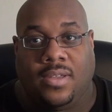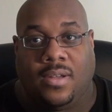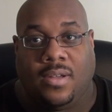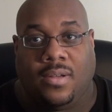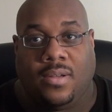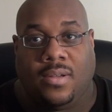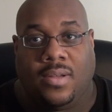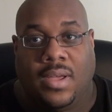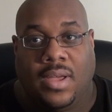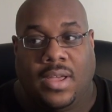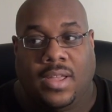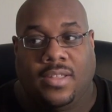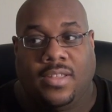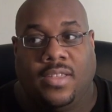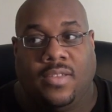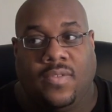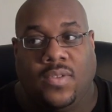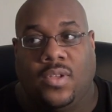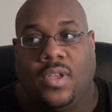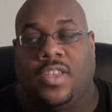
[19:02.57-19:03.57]
your, to
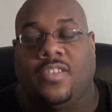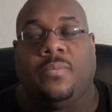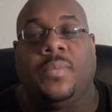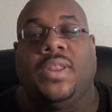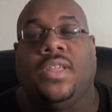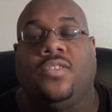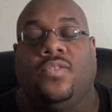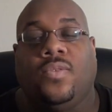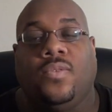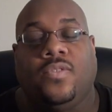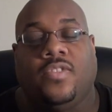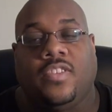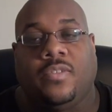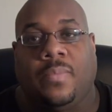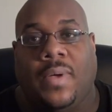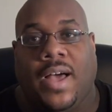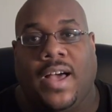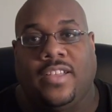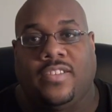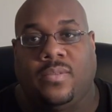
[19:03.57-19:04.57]
give you as many tools as
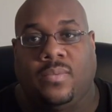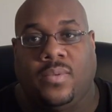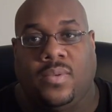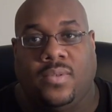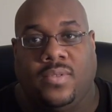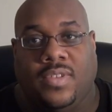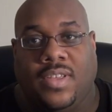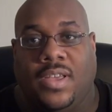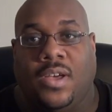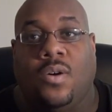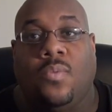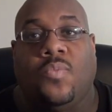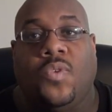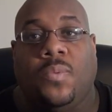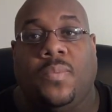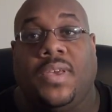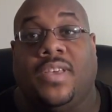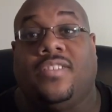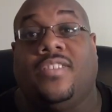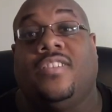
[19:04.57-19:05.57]
possible to help
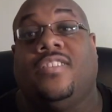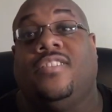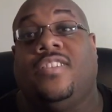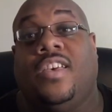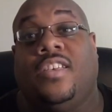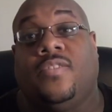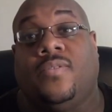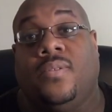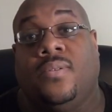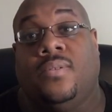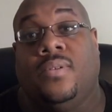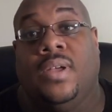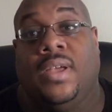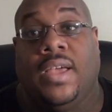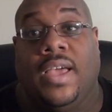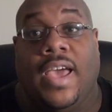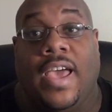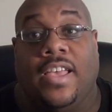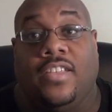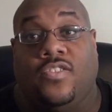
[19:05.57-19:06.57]
you be as successful
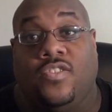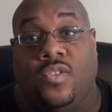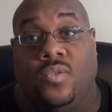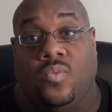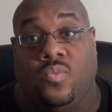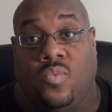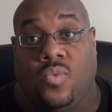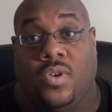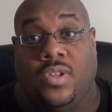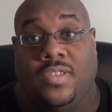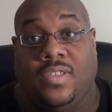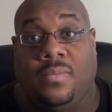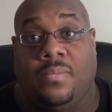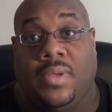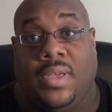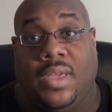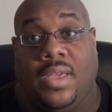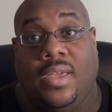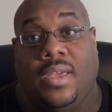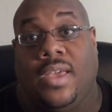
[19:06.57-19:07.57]
as you want to
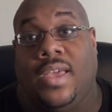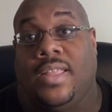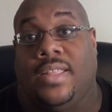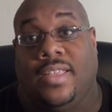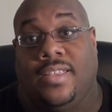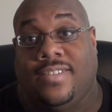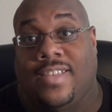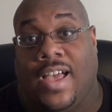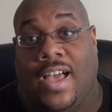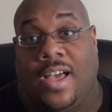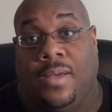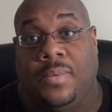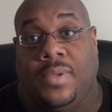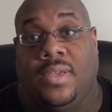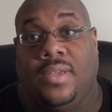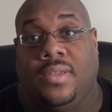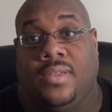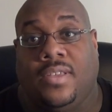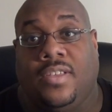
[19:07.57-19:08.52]
be in this hobby,